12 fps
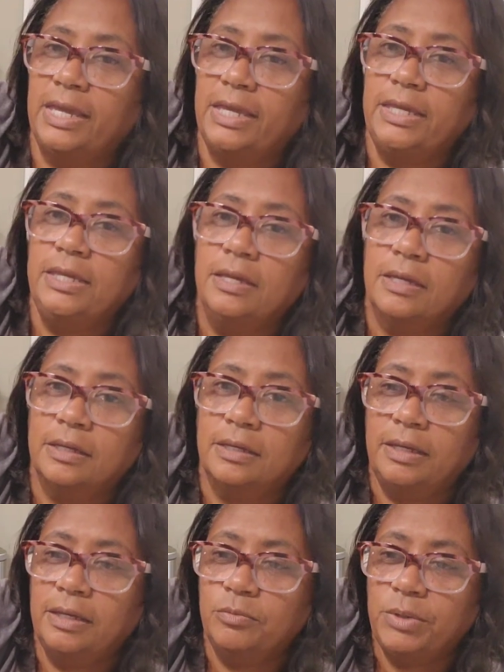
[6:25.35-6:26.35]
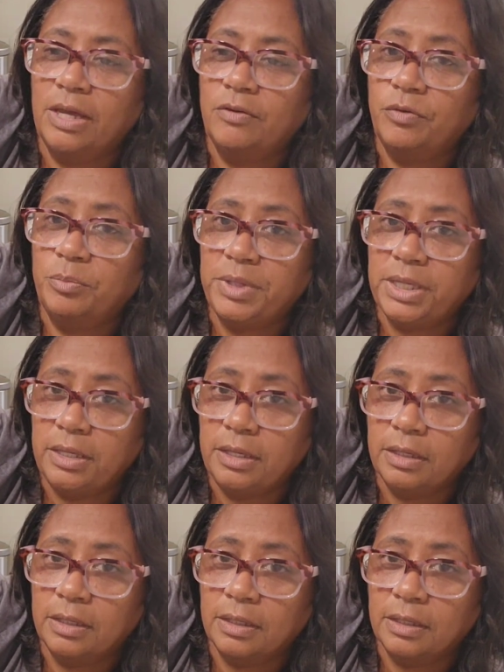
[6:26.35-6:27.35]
A and we have a B.